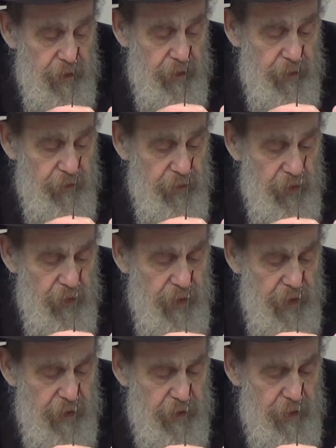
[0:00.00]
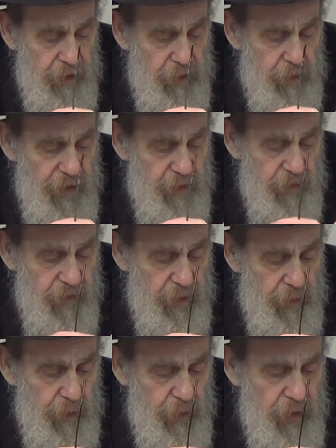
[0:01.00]
if you look at the base
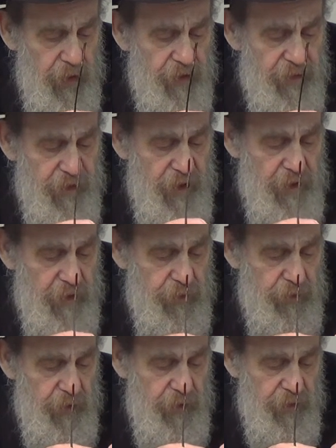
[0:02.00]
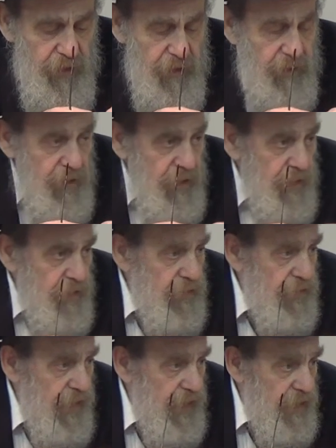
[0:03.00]
psukim and Moed Chazal, the first 6 are
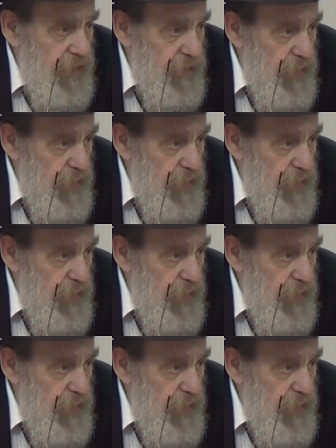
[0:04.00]
divided 2